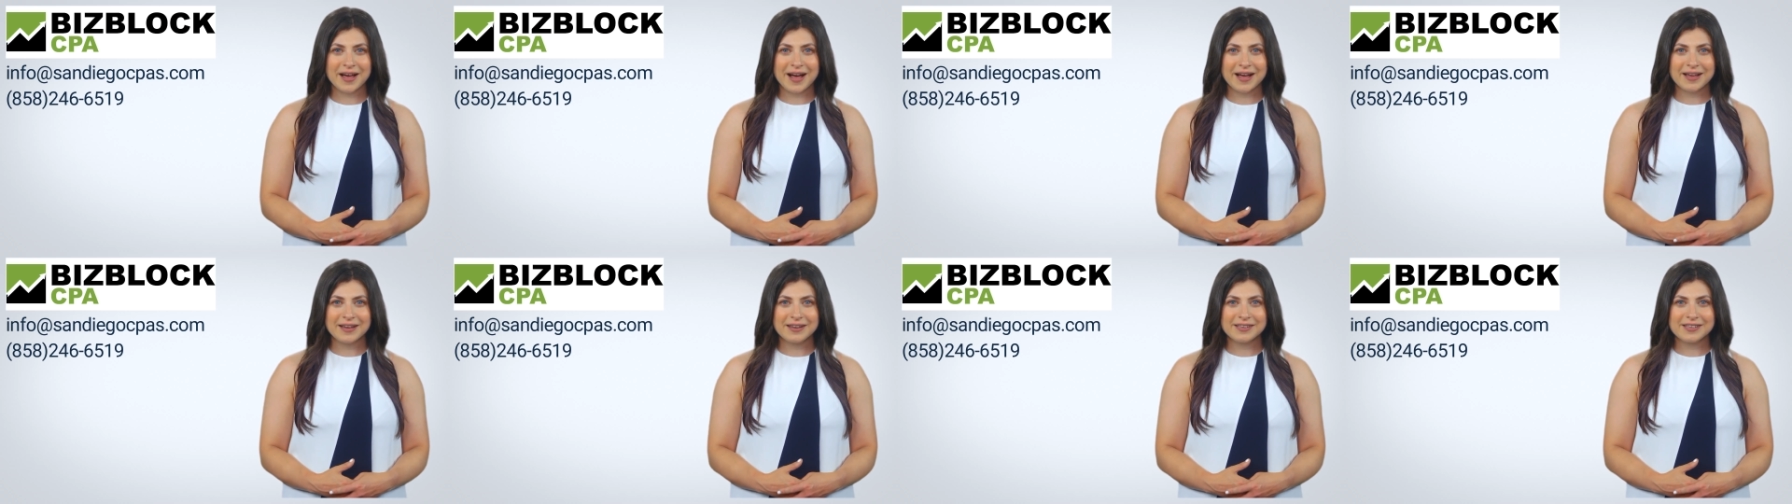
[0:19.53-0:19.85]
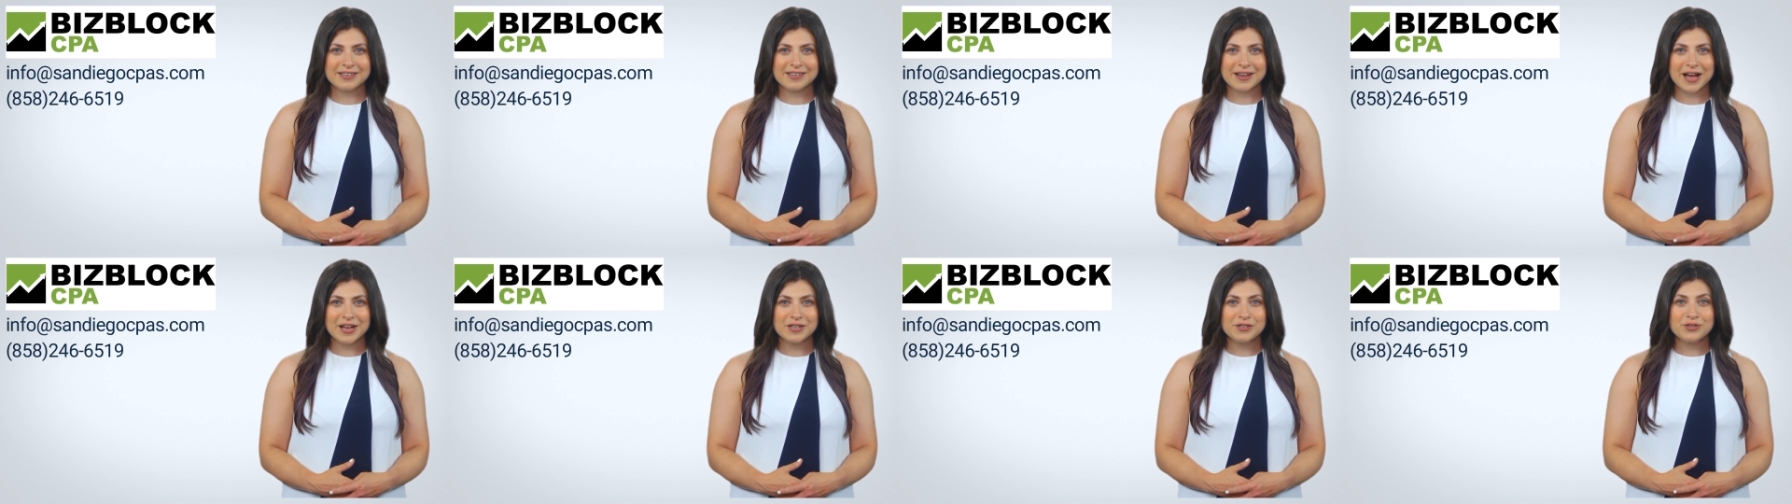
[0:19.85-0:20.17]
and
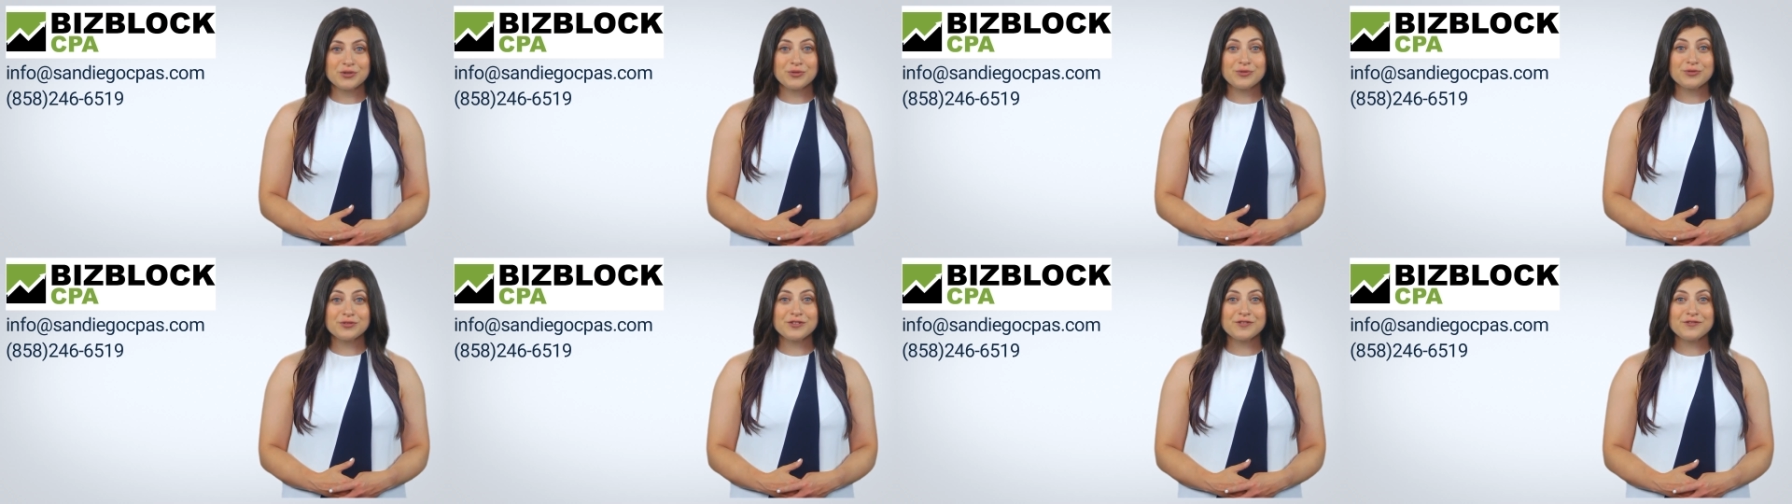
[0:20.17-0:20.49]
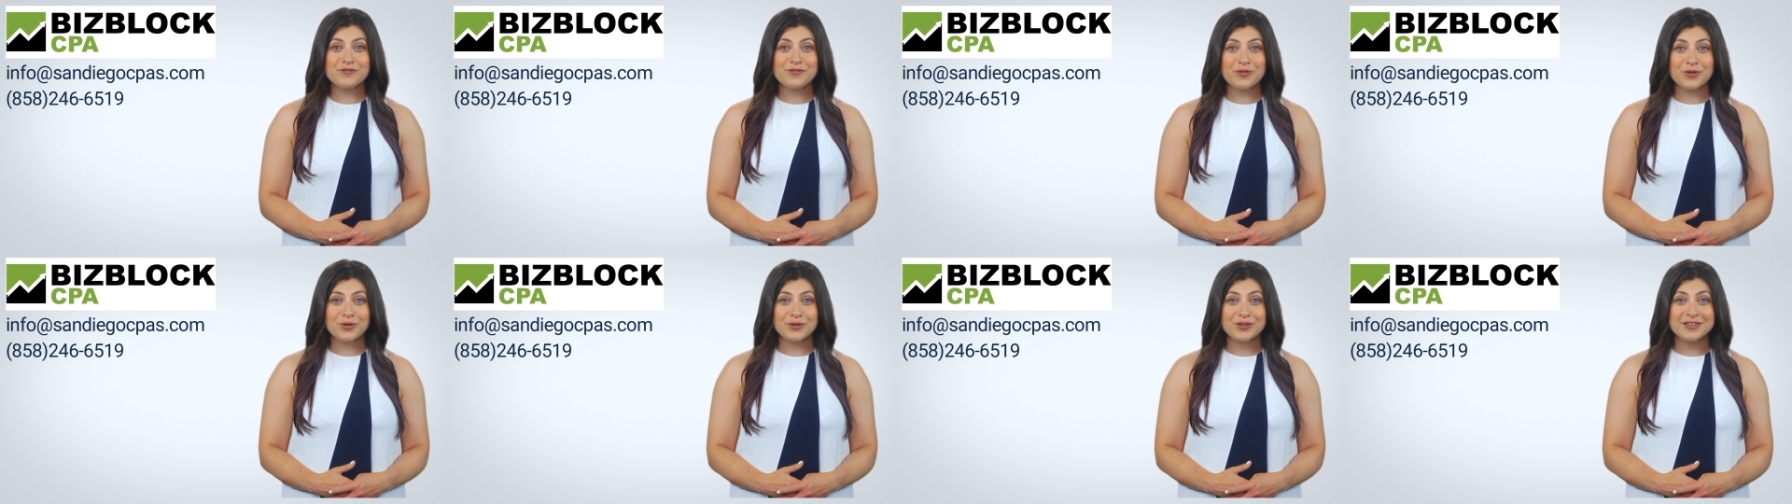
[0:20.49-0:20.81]
it's natural to
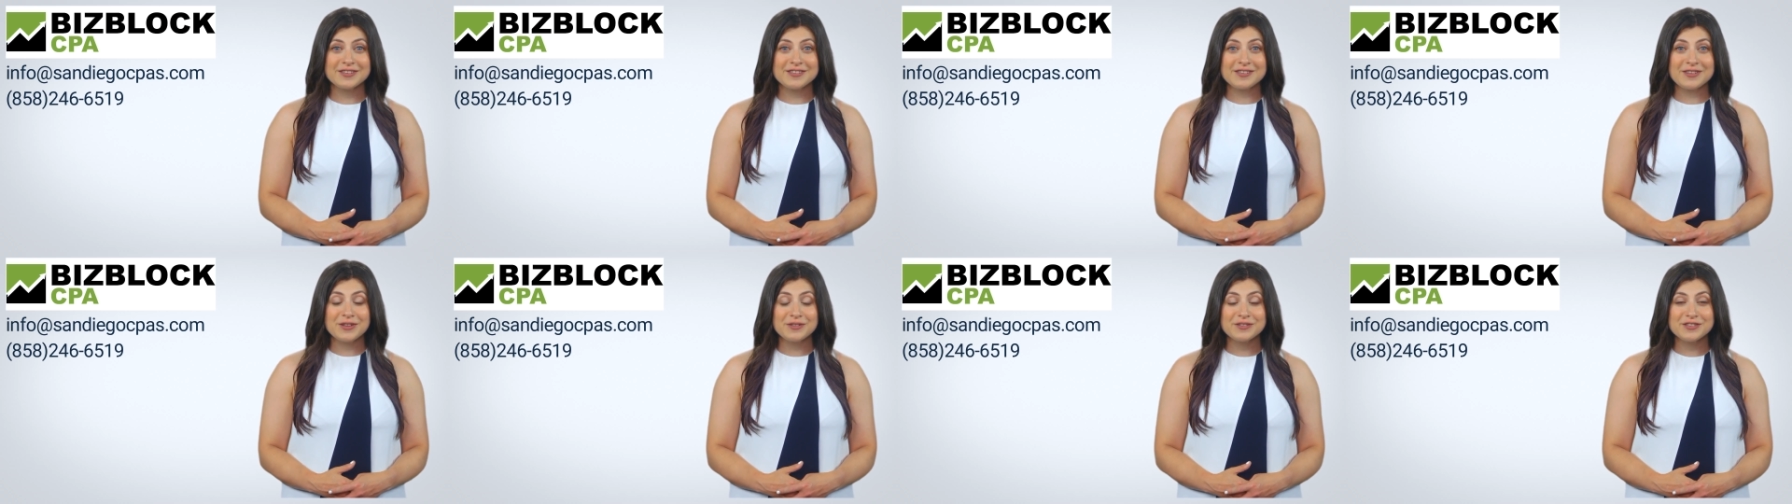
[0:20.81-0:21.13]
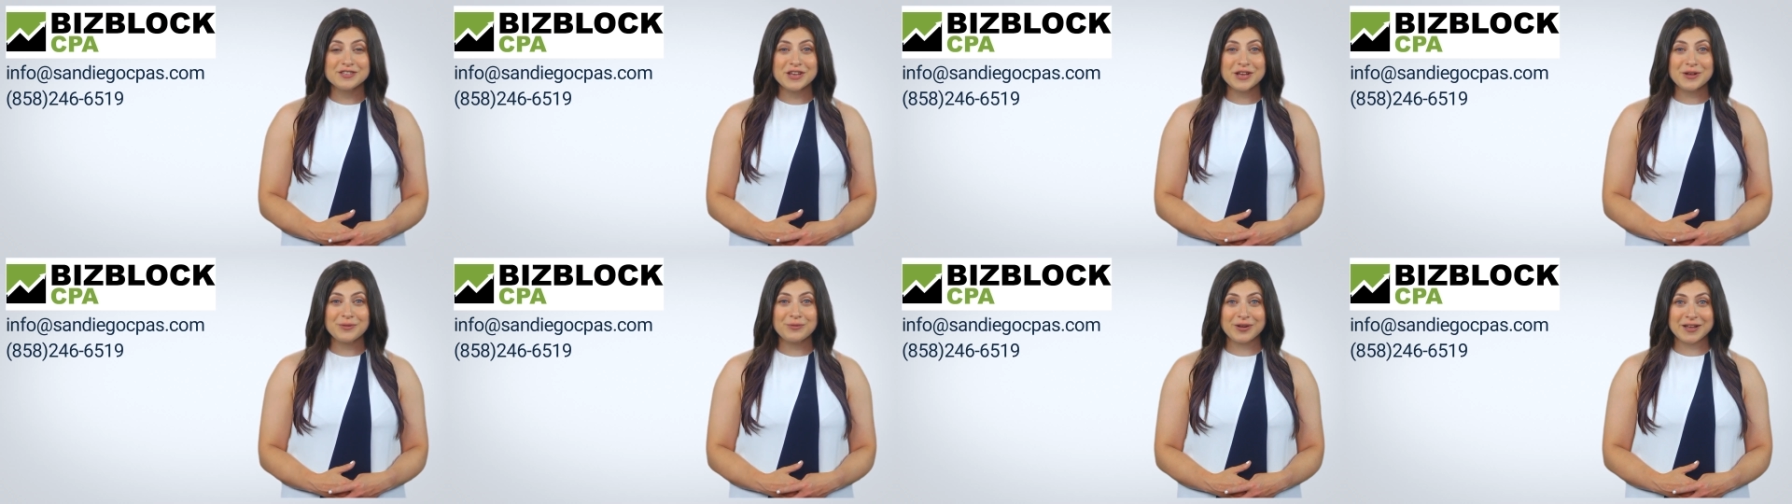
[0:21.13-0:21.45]
focus on
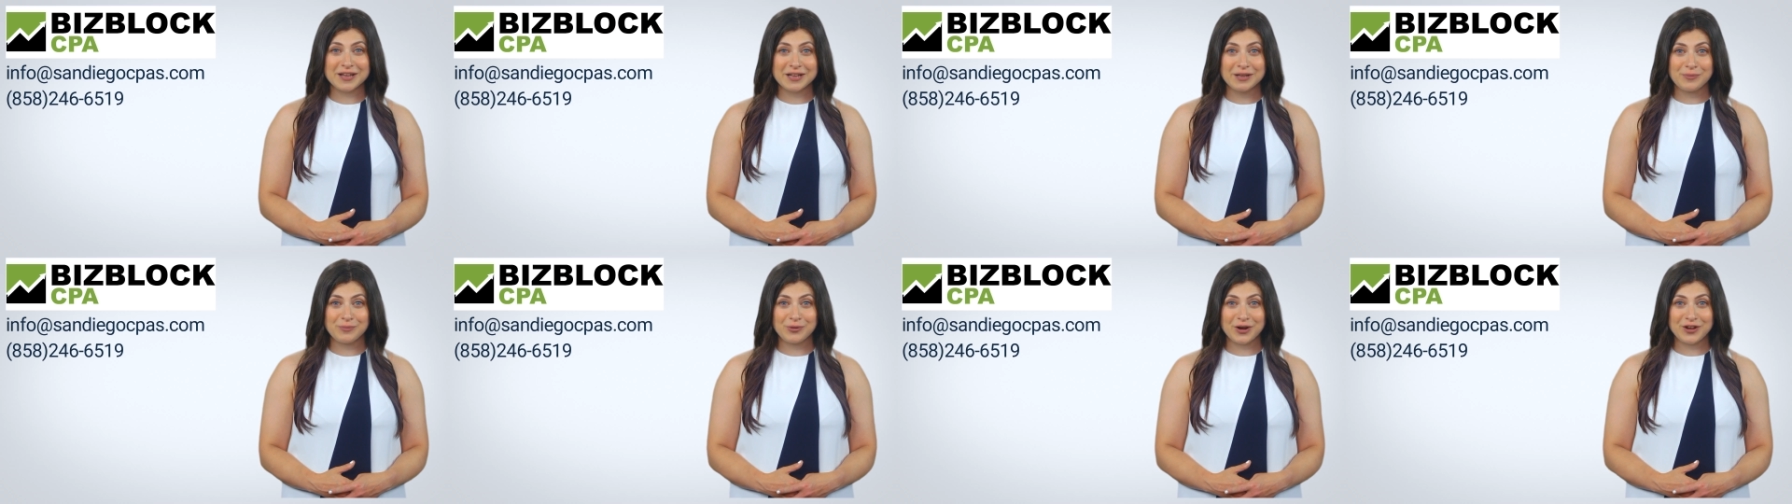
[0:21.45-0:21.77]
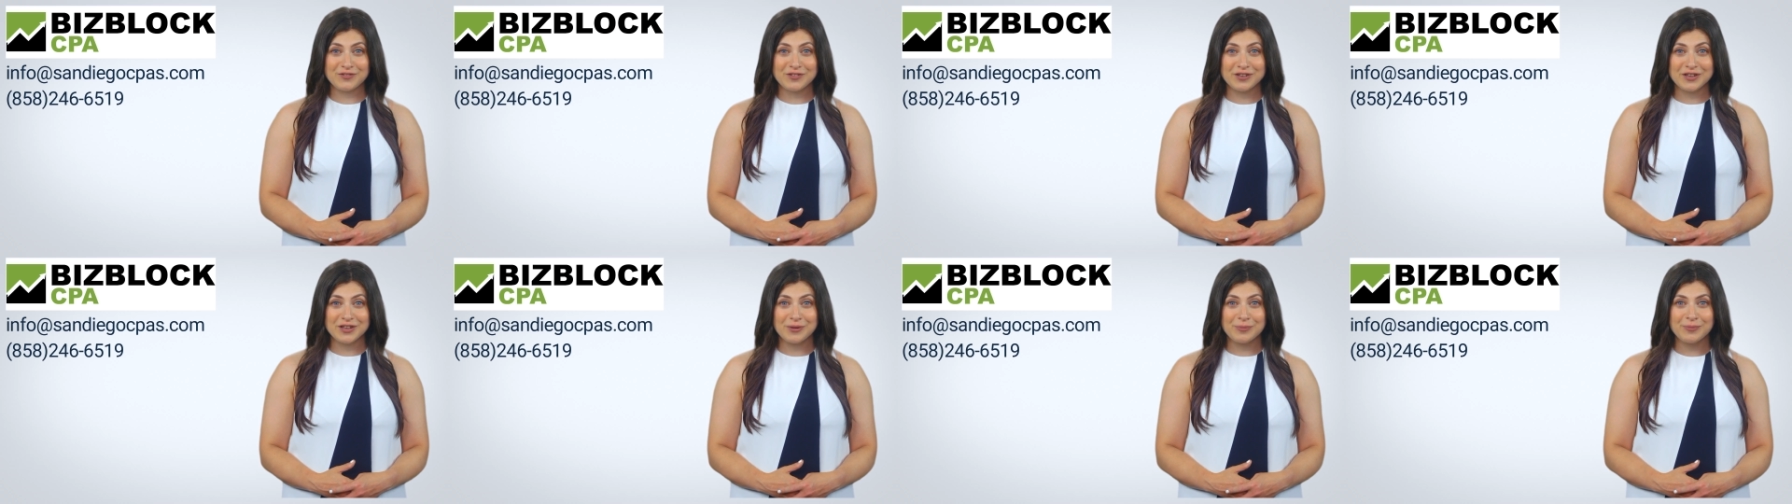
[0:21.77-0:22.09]
generating
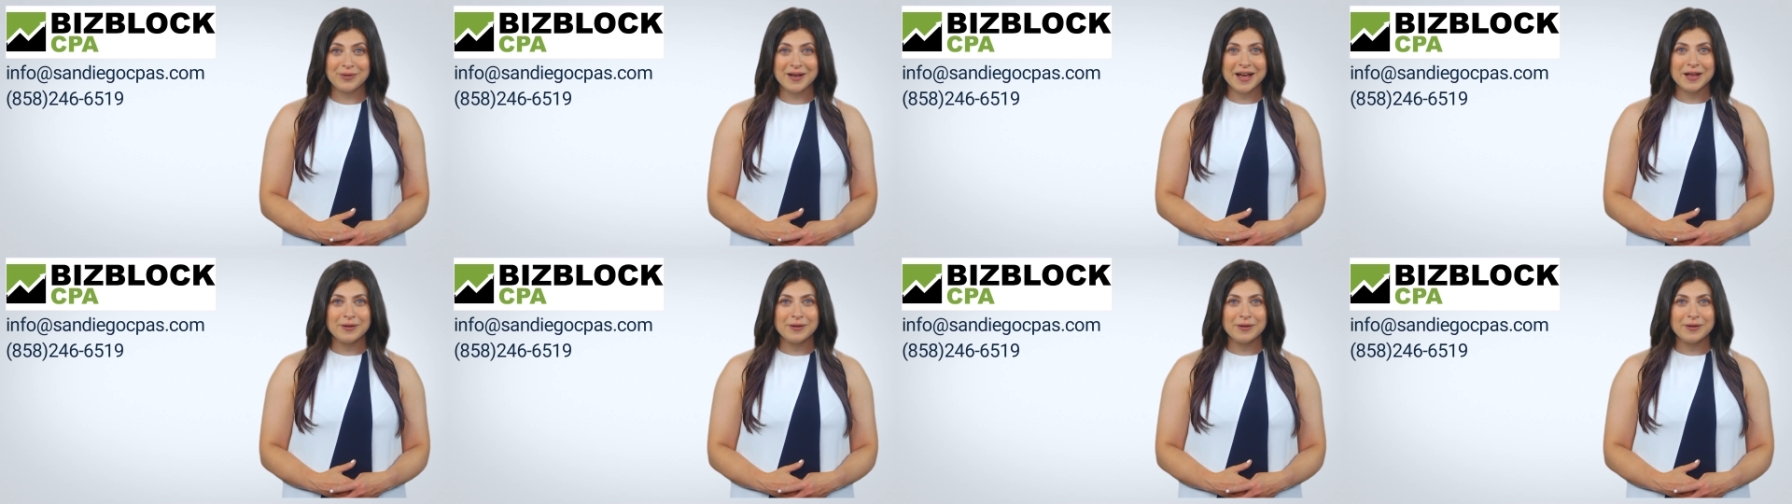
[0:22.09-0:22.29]
revenue